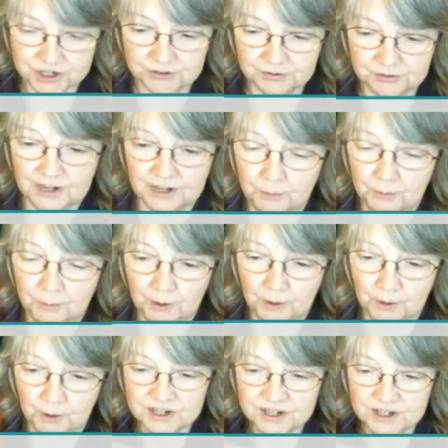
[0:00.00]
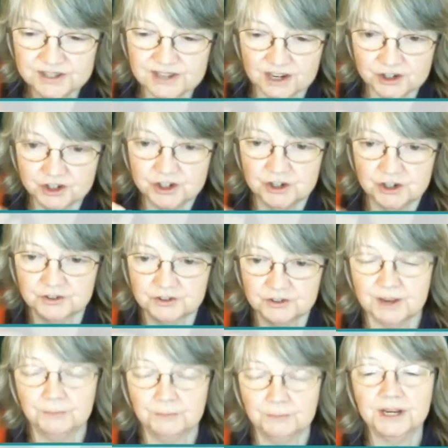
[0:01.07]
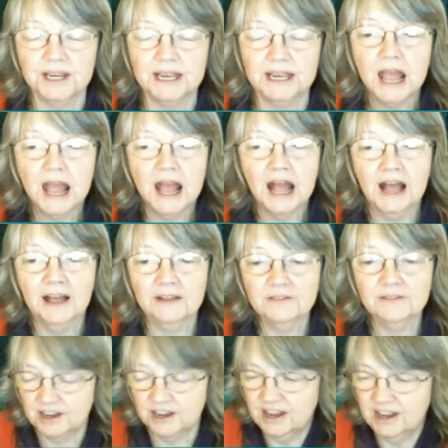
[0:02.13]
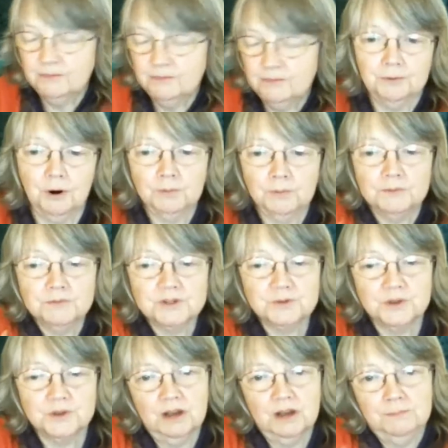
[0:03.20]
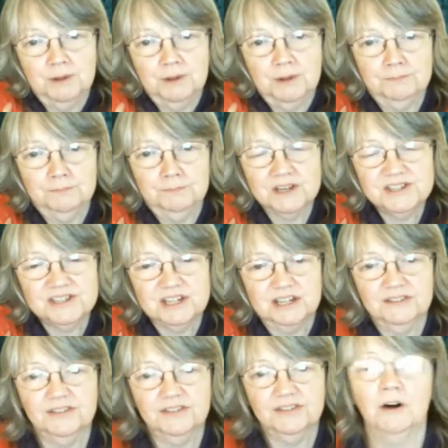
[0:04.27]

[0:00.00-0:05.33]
I did a session on somebody and they'd had problems with a muscle in their arm.